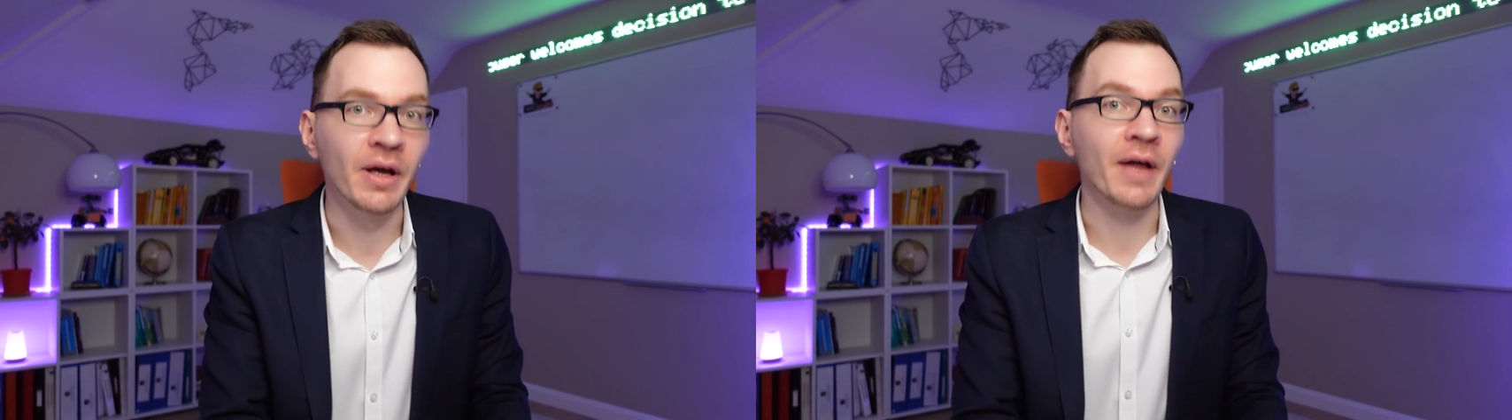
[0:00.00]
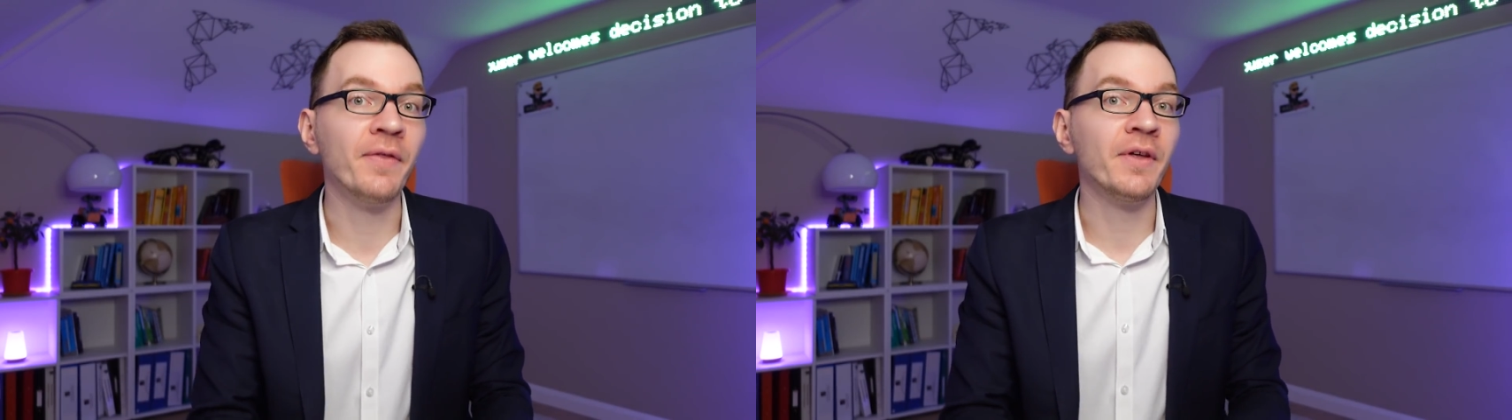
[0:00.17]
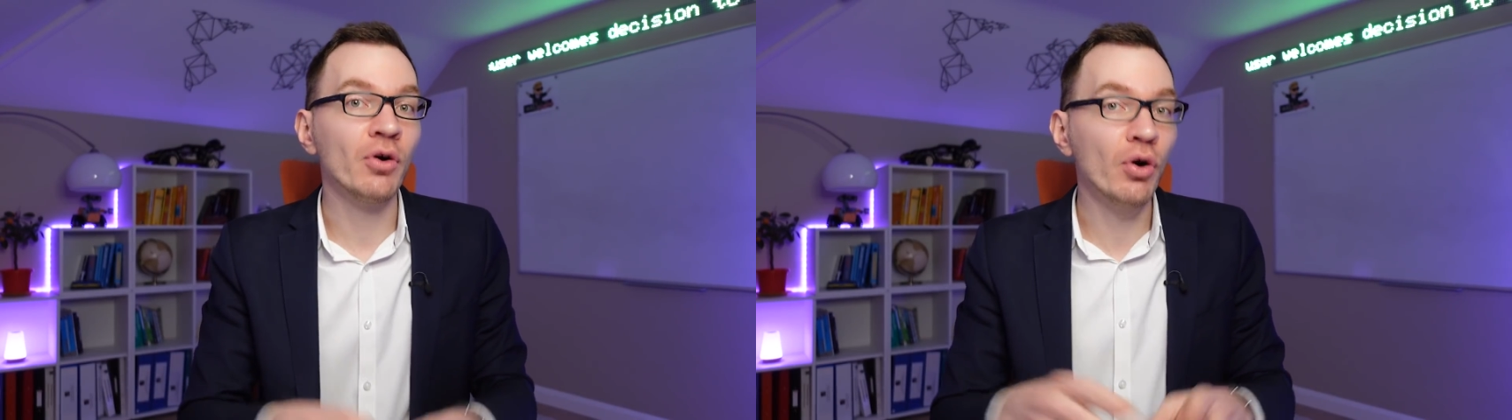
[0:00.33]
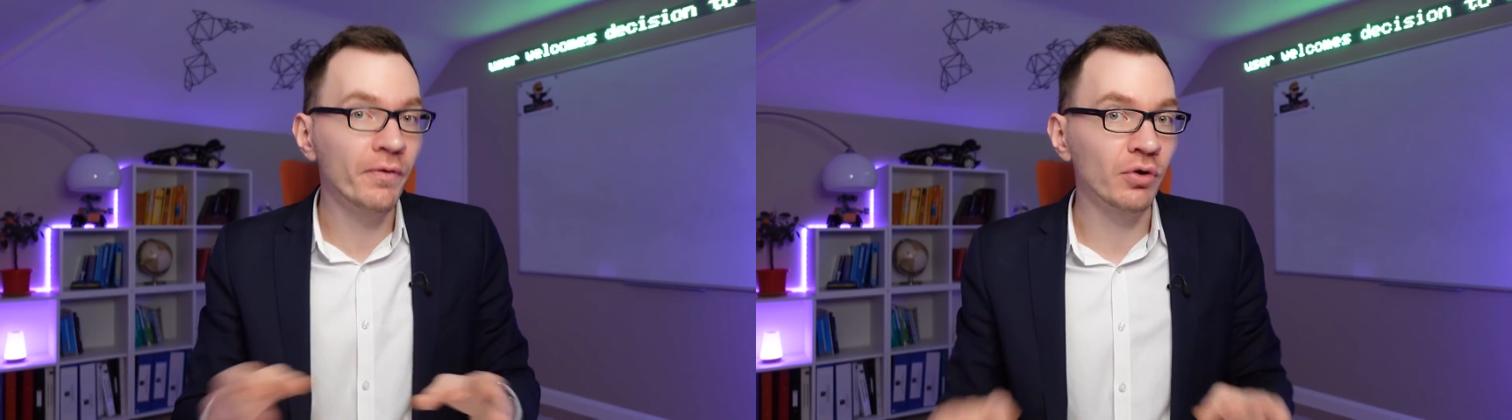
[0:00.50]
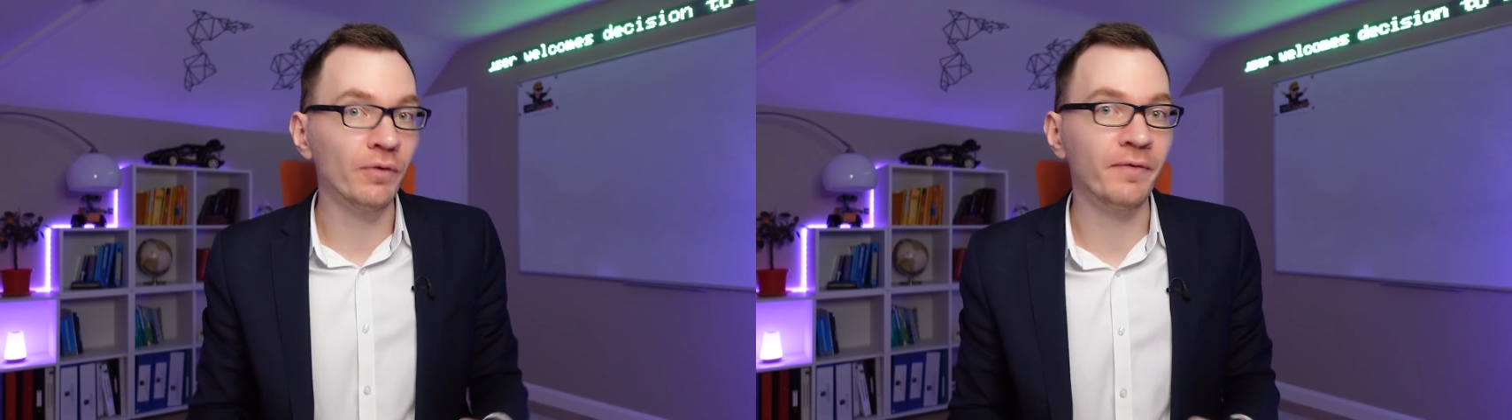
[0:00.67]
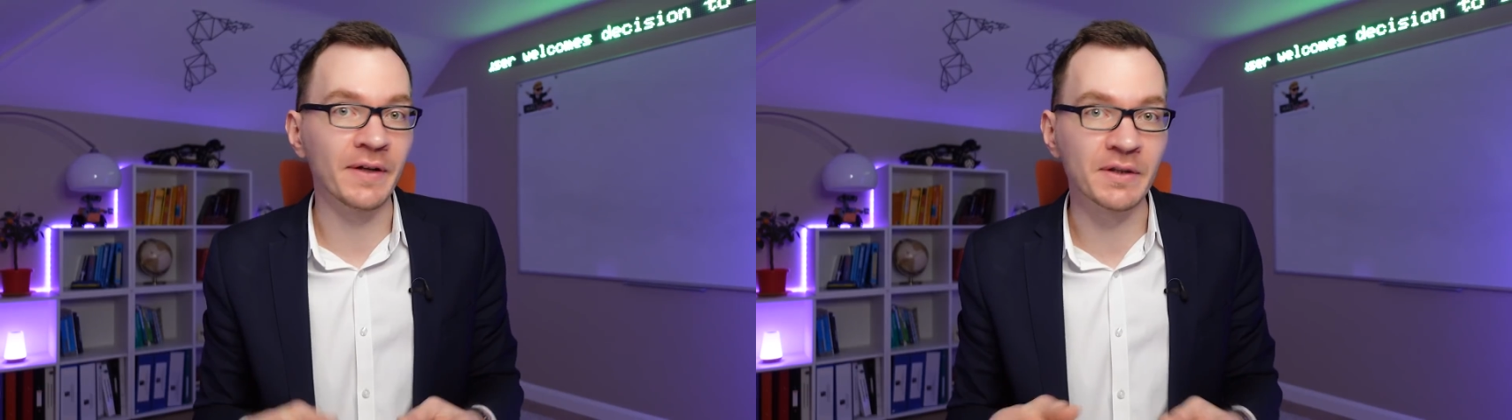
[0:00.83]
and the
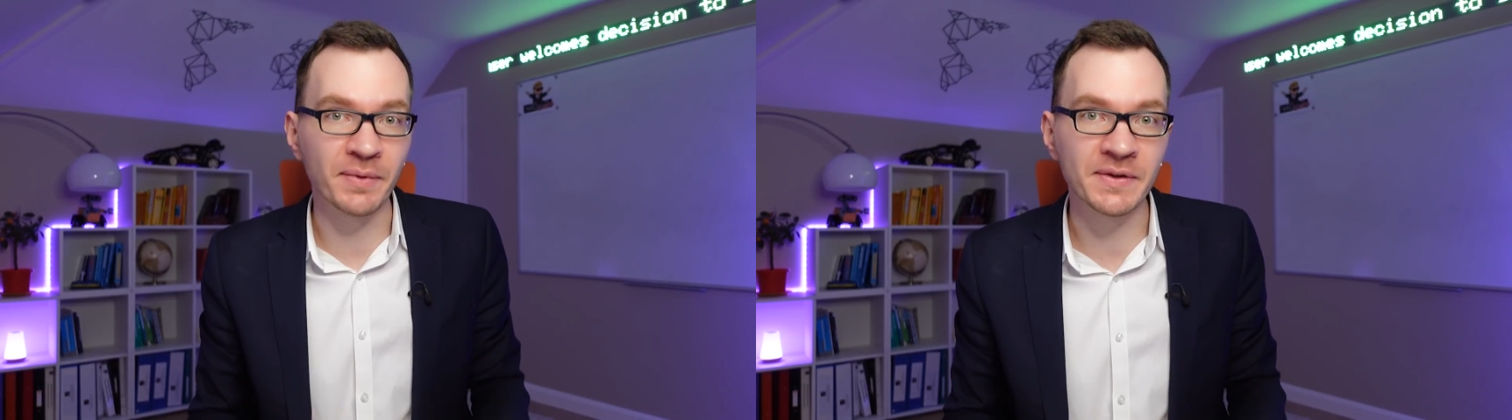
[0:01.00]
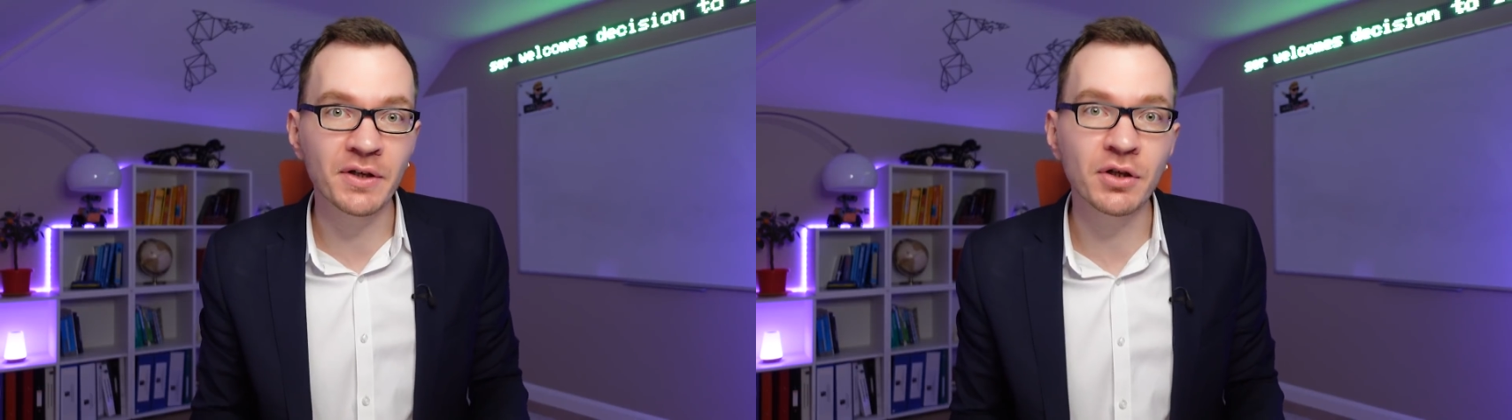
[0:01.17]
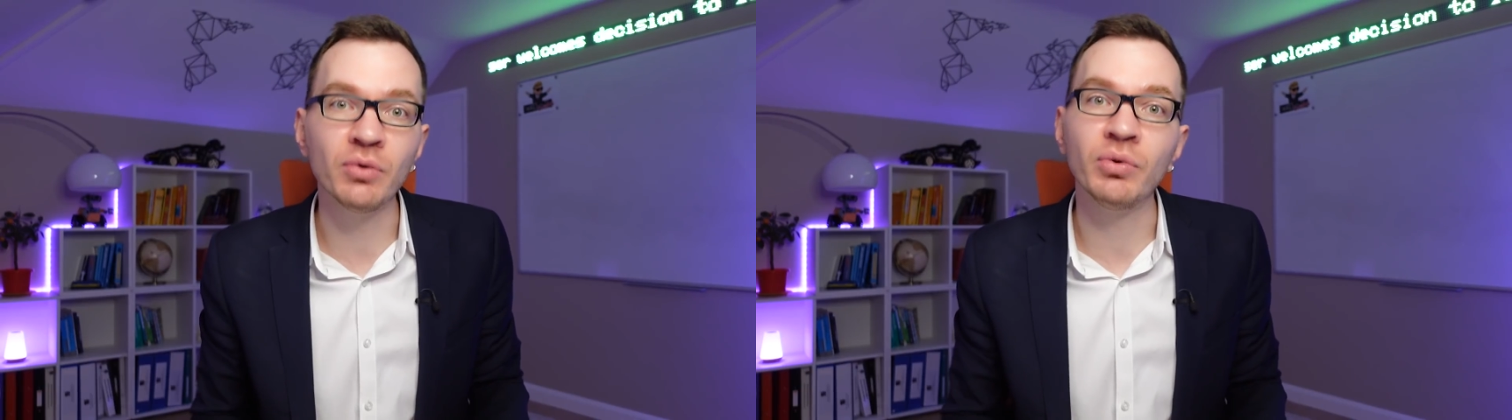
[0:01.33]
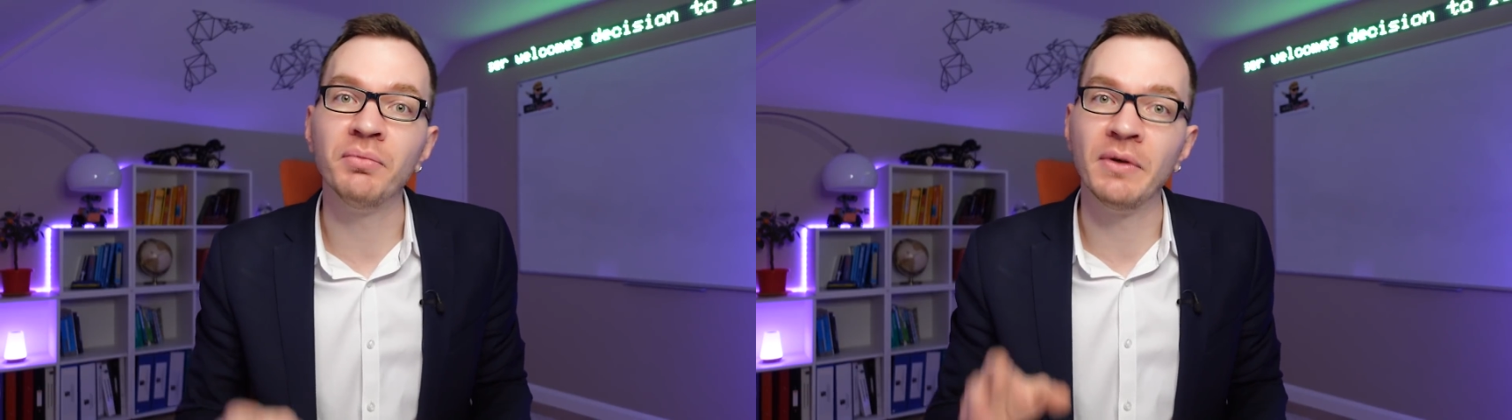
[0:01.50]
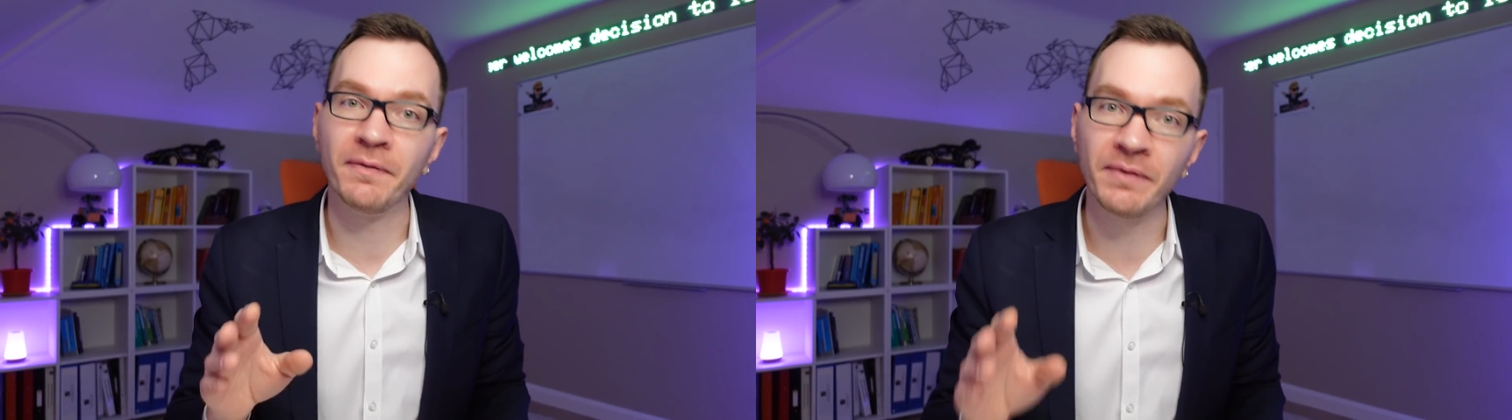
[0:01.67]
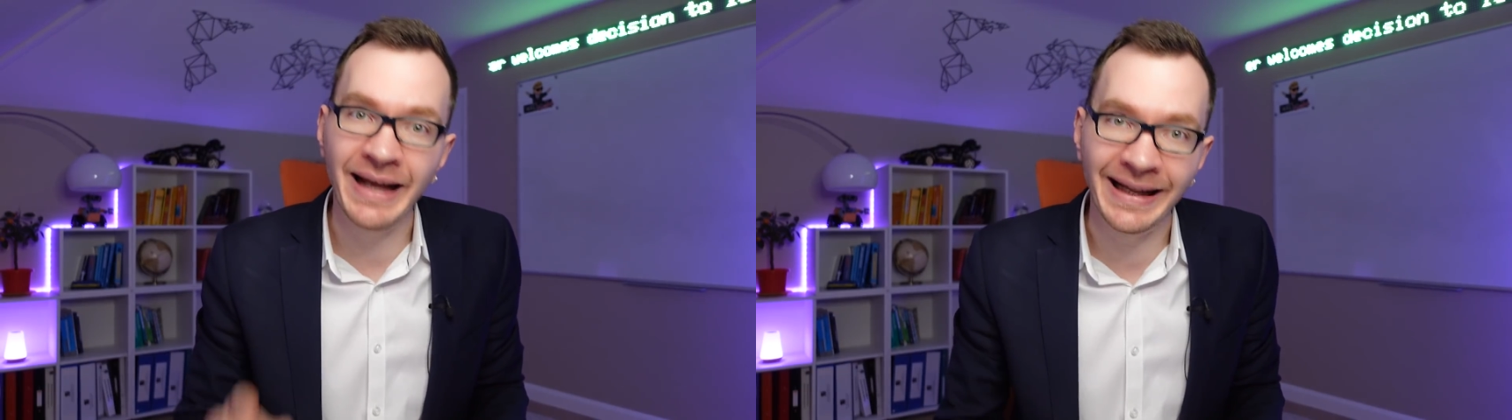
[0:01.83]
overall fund's position will be
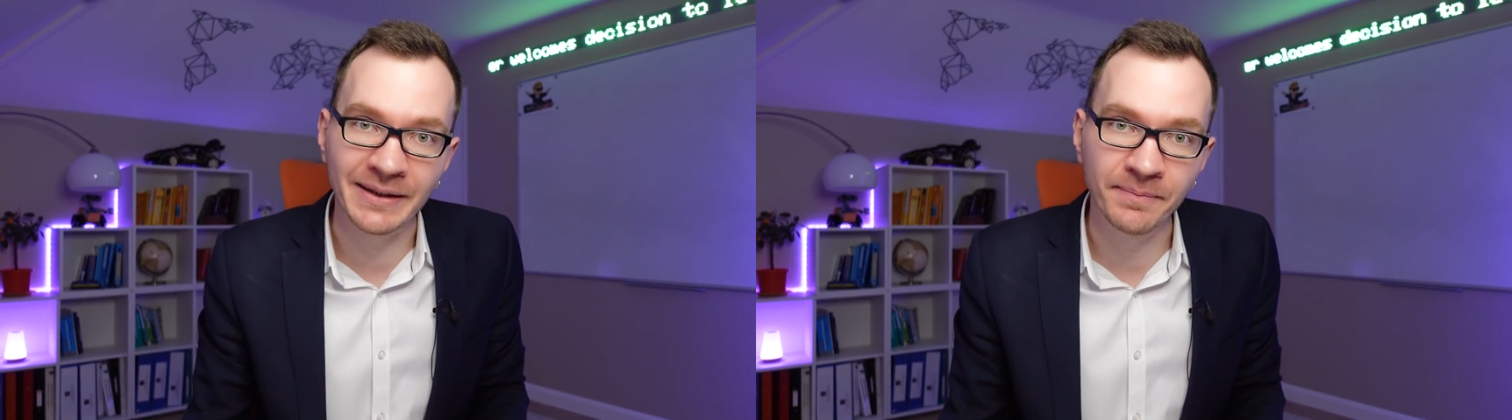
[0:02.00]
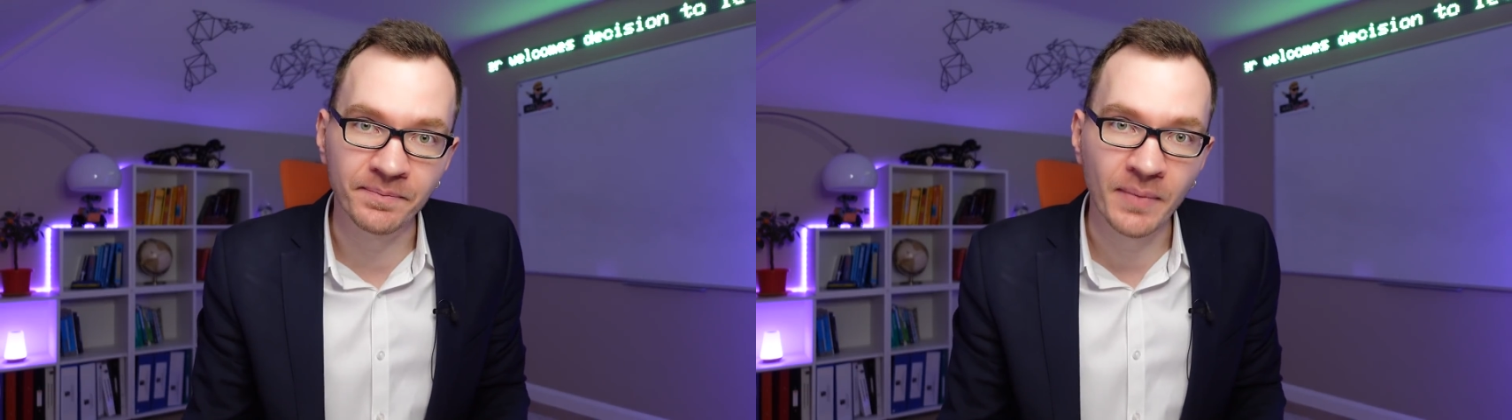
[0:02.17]
flat.